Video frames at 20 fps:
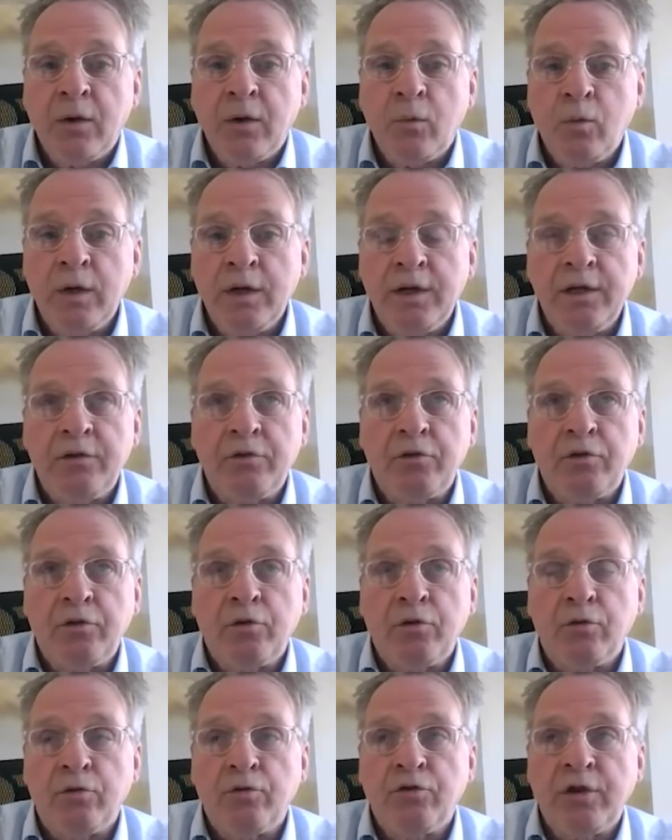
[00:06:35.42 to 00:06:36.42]
we need
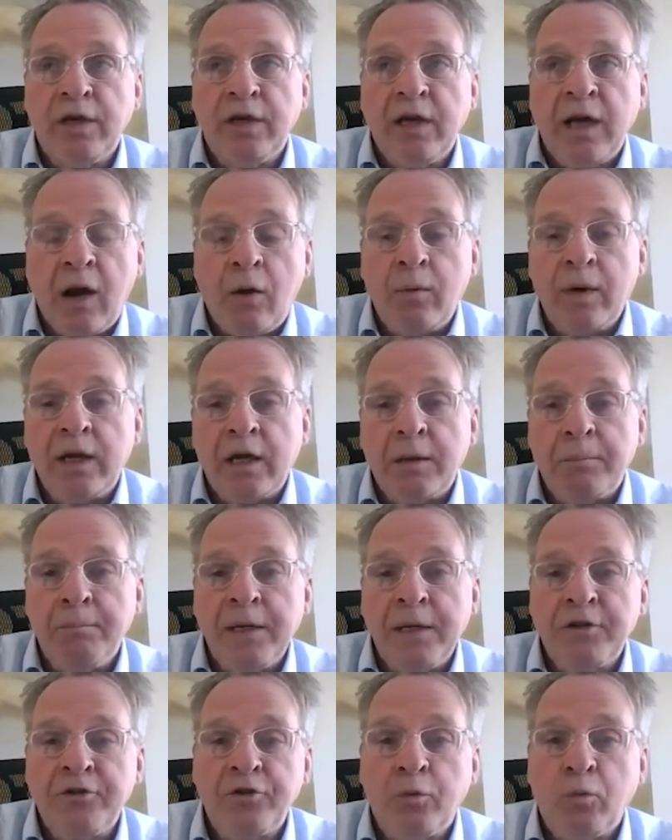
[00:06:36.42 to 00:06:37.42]
to see how we can
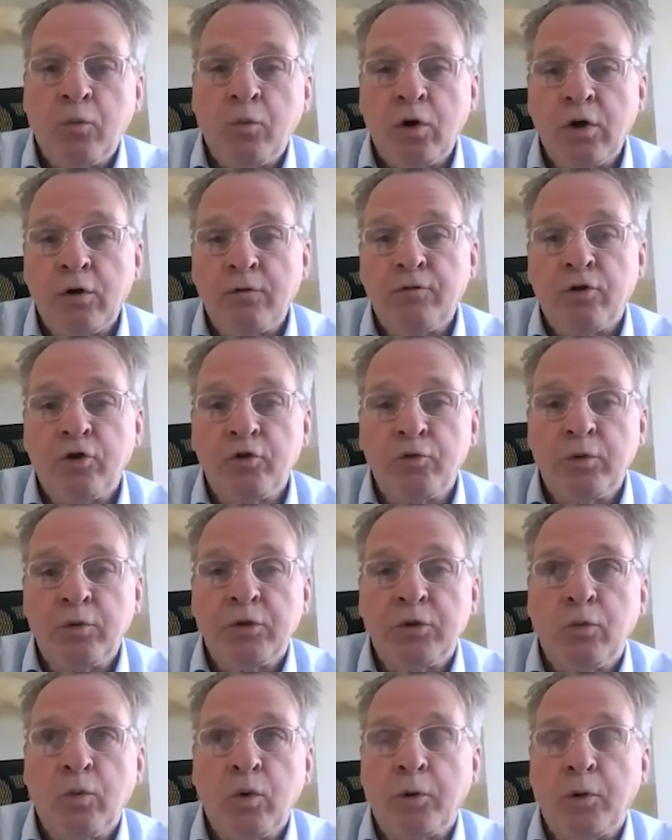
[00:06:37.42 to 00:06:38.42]
match the workforce with
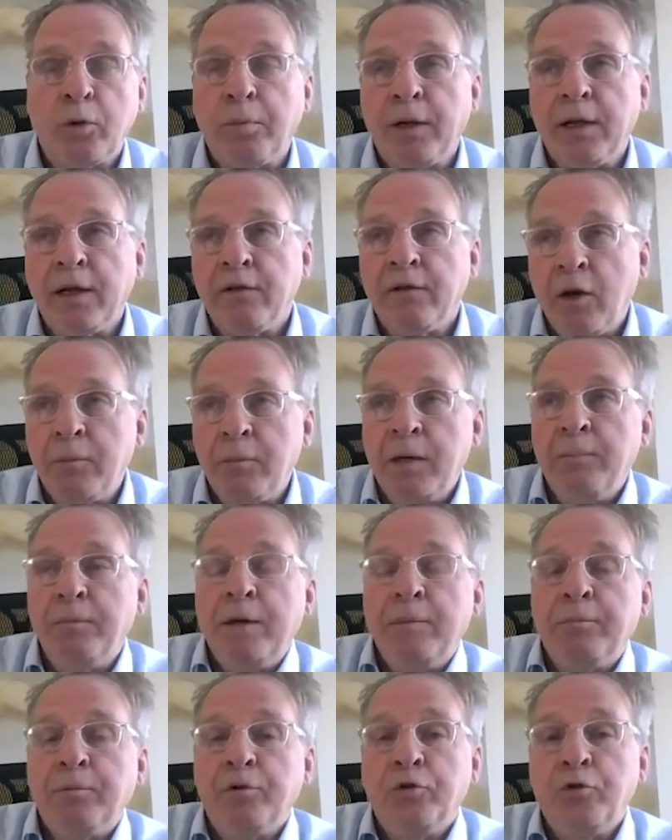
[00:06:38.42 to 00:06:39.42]
the workplace. How many
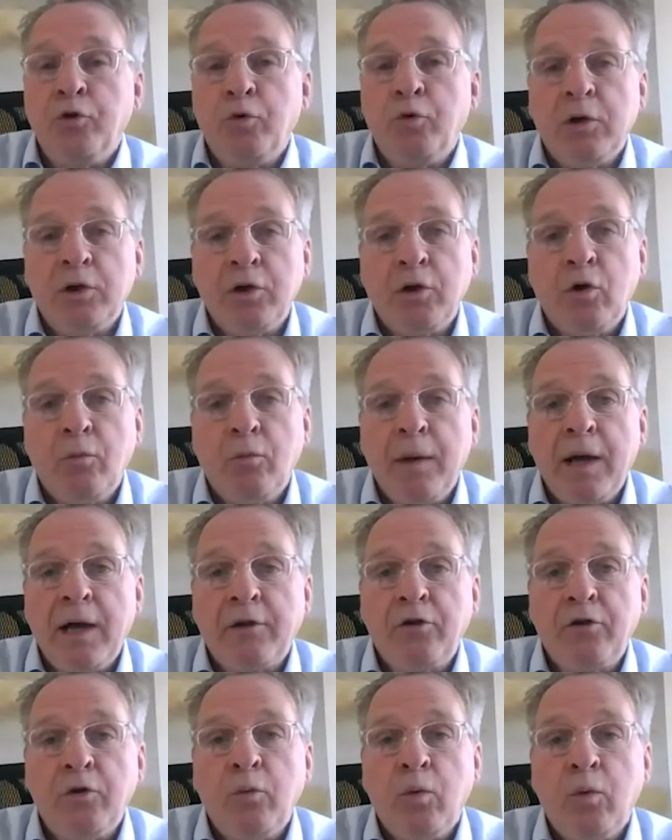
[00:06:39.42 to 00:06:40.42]
people do want to go
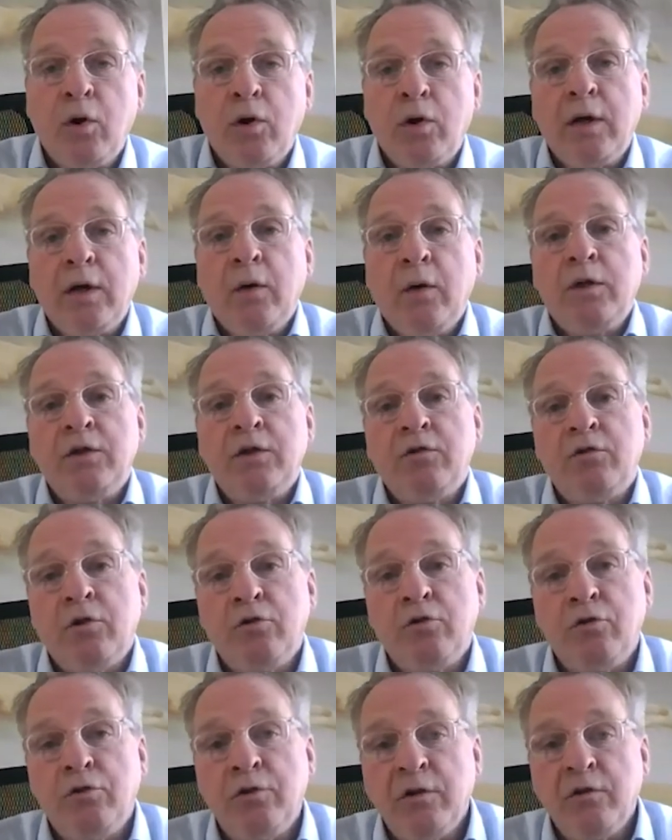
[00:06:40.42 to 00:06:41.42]
back to work? And with the
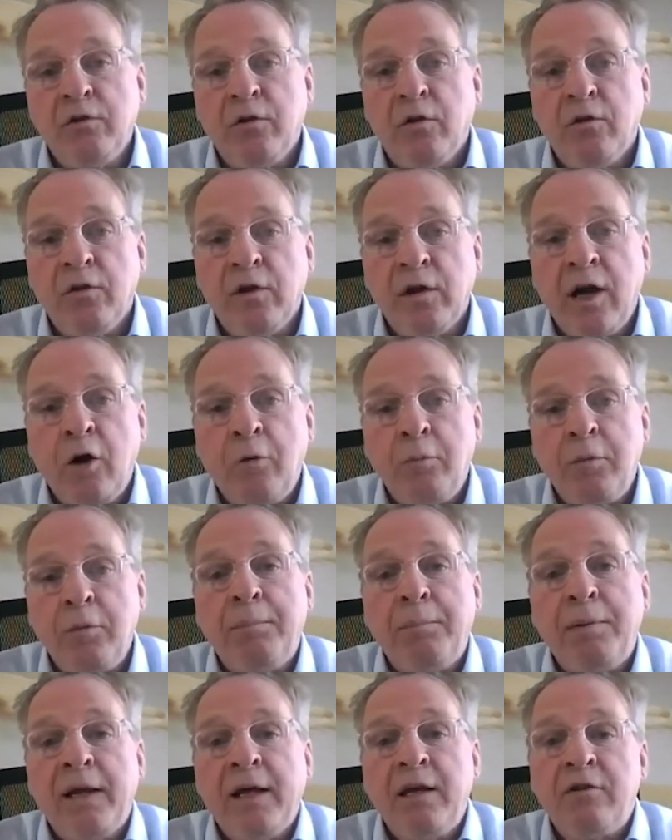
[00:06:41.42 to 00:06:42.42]
social distancing, how many
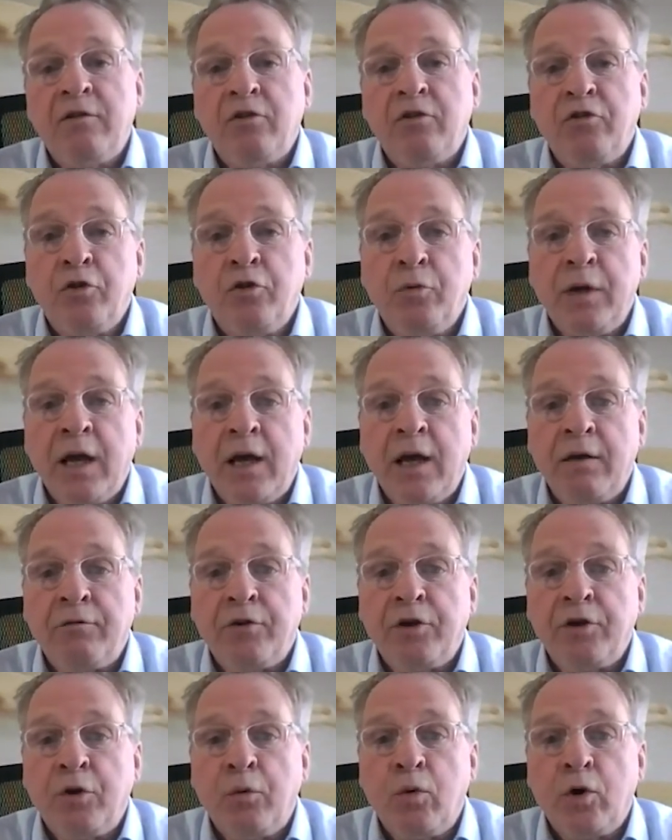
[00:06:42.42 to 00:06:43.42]
places do we have
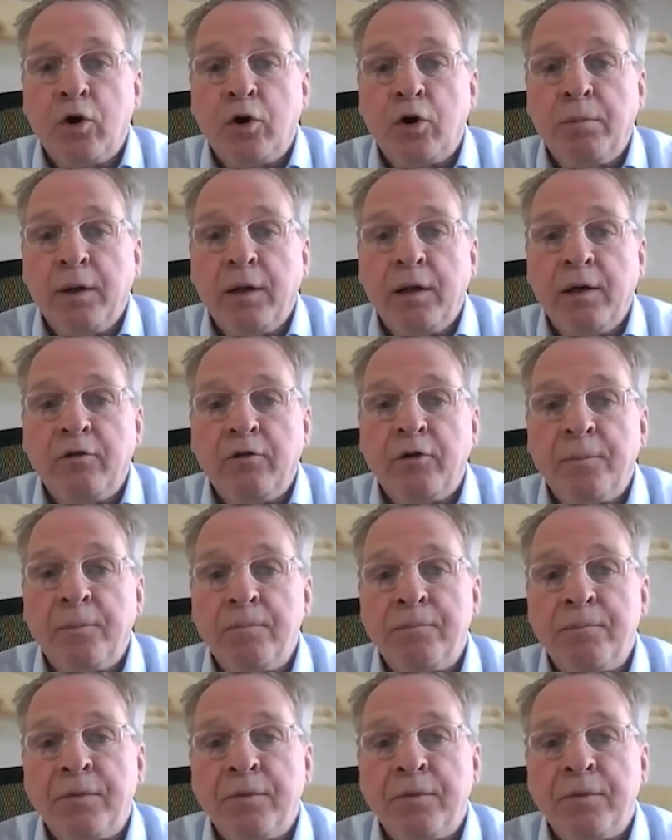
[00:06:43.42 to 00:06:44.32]
in the workplace?